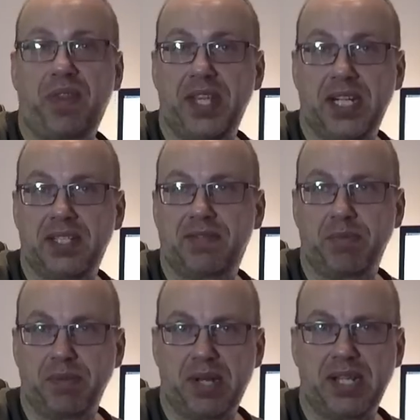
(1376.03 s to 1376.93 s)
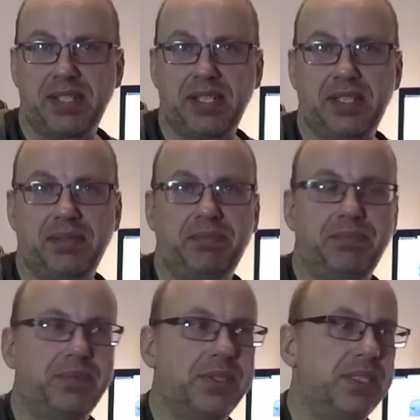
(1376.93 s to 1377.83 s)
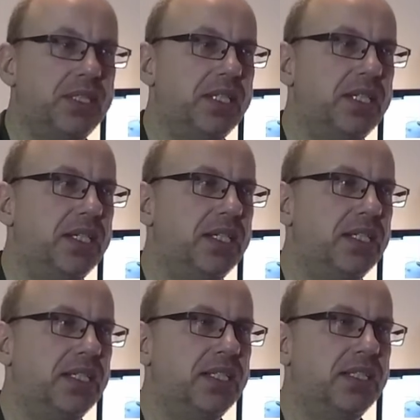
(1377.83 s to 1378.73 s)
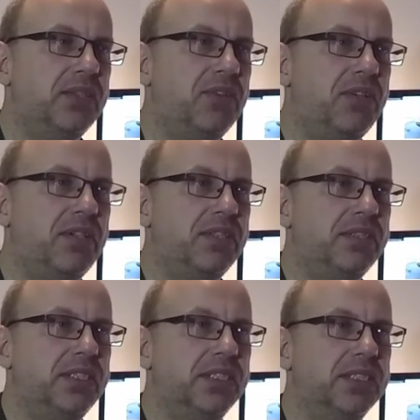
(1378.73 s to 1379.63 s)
things from the plastic or